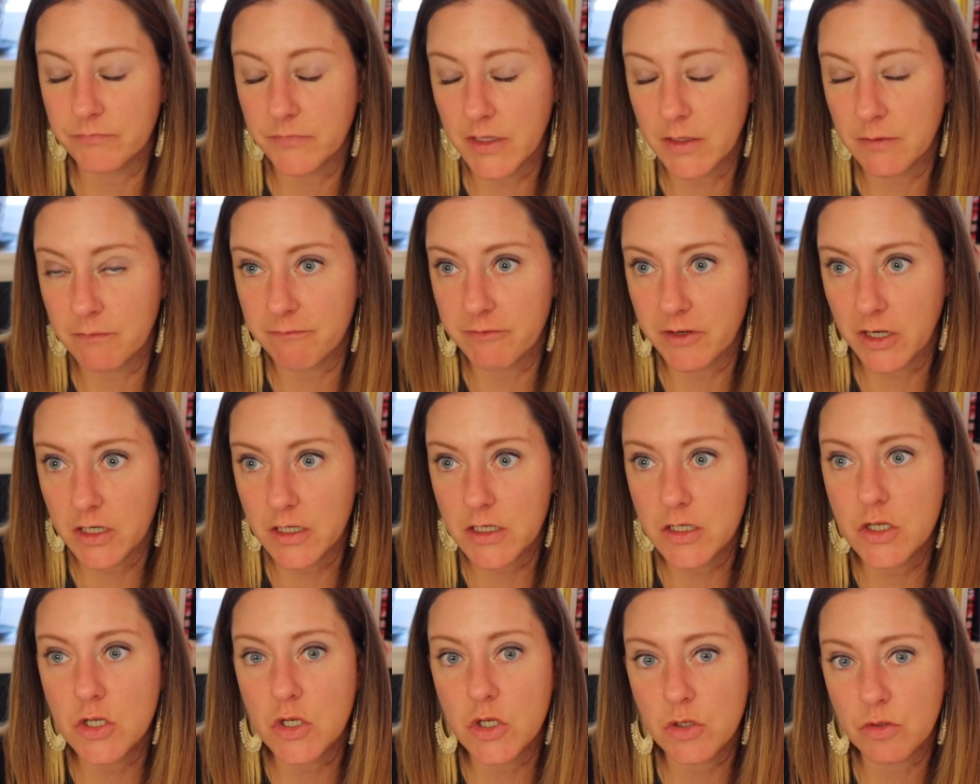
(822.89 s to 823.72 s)
am
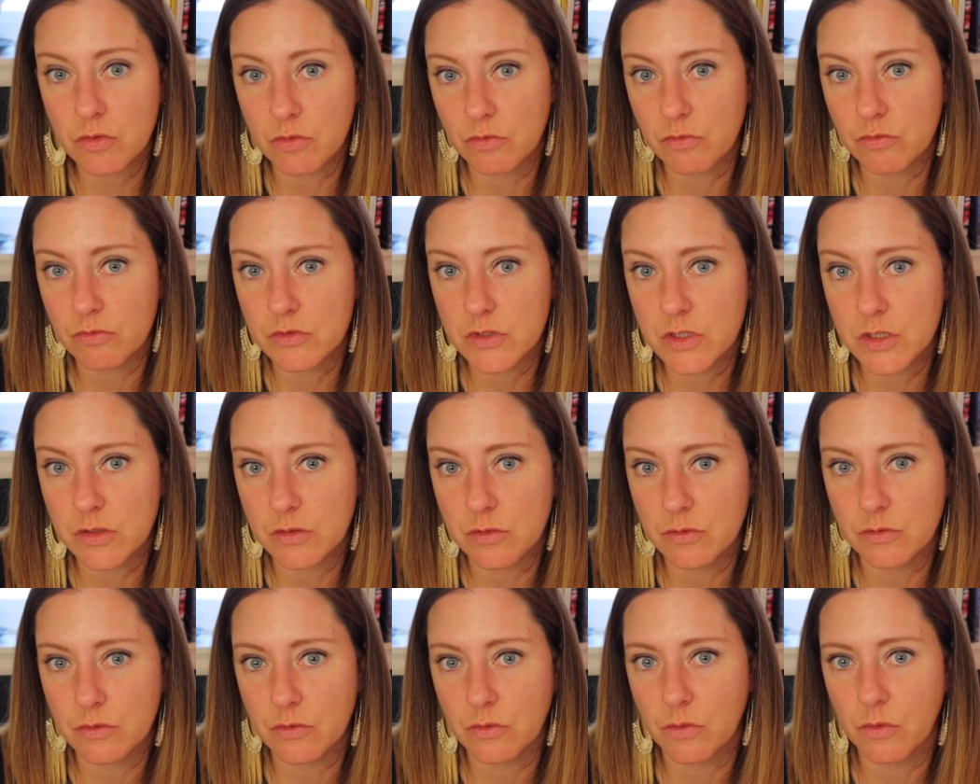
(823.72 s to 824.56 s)
very new
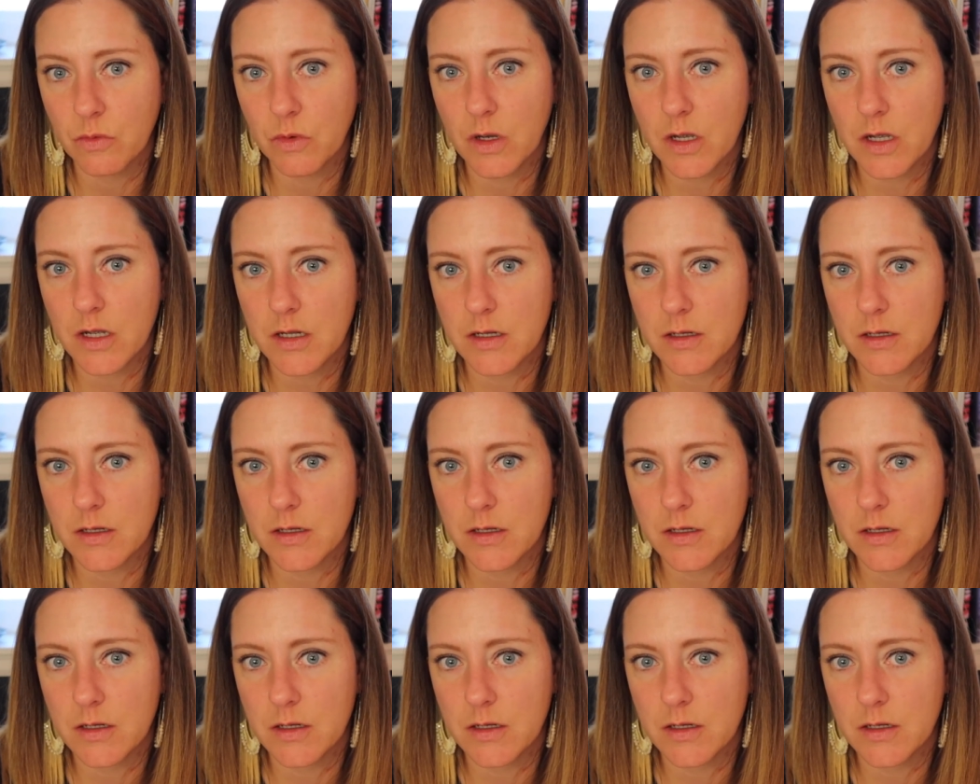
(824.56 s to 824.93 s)
to